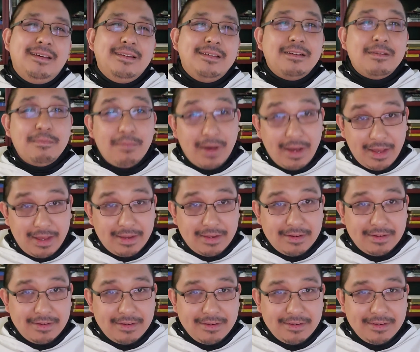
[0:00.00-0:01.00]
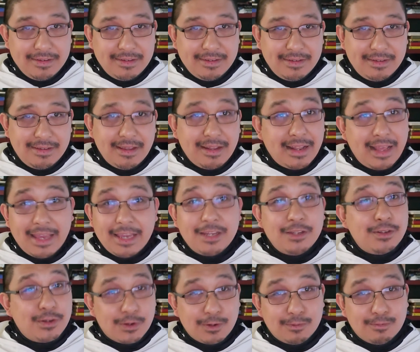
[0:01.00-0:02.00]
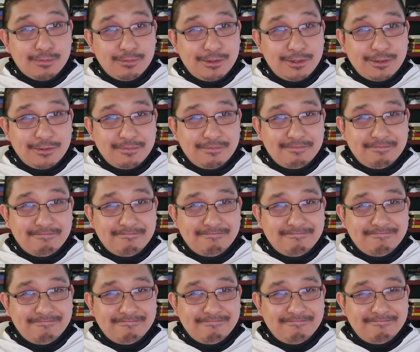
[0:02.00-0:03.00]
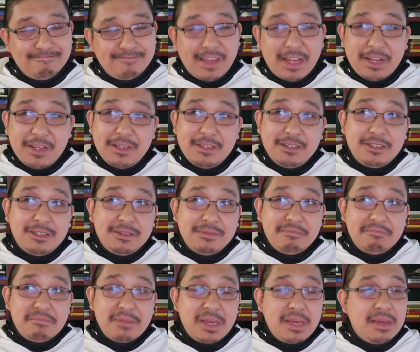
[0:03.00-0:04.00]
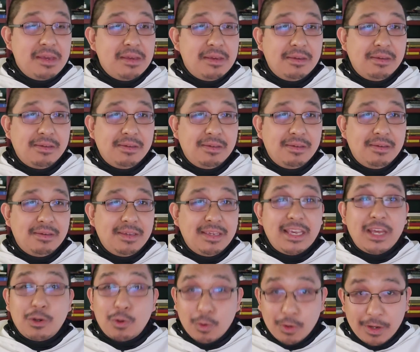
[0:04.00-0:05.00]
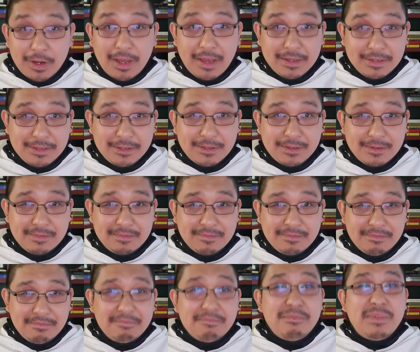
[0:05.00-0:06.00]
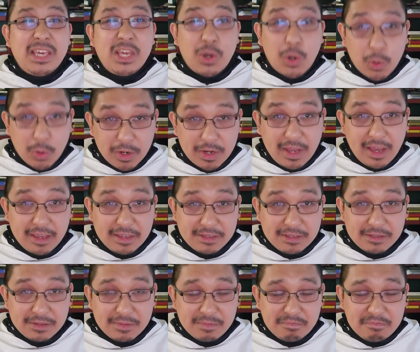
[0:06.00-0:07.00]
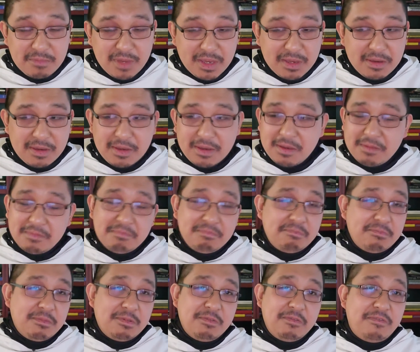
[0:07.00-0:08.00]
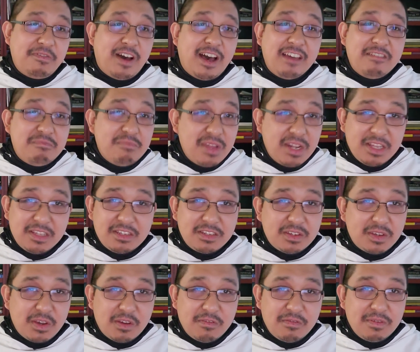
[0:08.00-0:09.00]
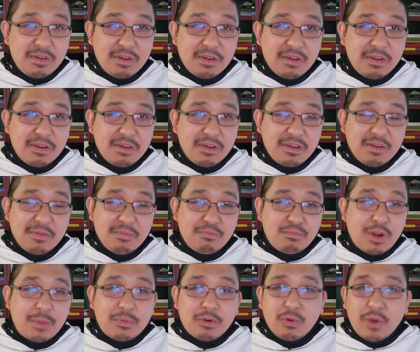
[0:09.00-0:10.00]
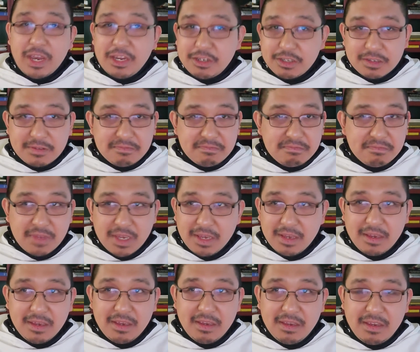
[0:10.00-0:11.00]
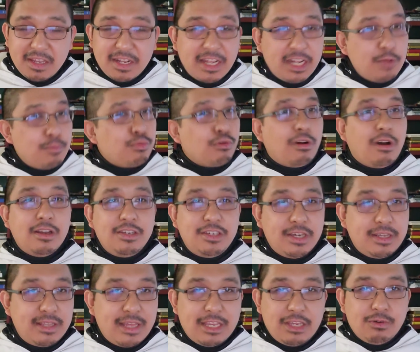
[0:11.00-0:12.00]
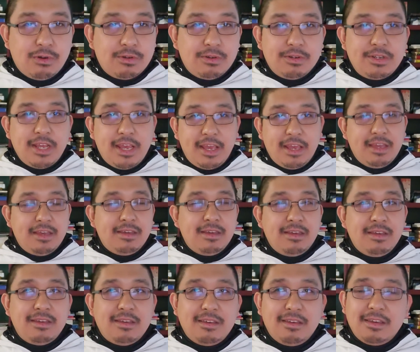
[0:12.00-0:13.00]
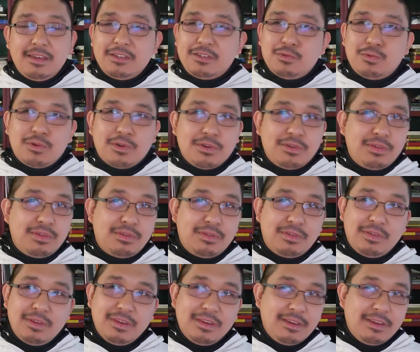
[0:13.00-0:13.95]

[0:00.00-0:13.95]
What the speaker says: combine like terms. That is, get organized, be organized. 5 minutes of preparation in any project that you undertake is worth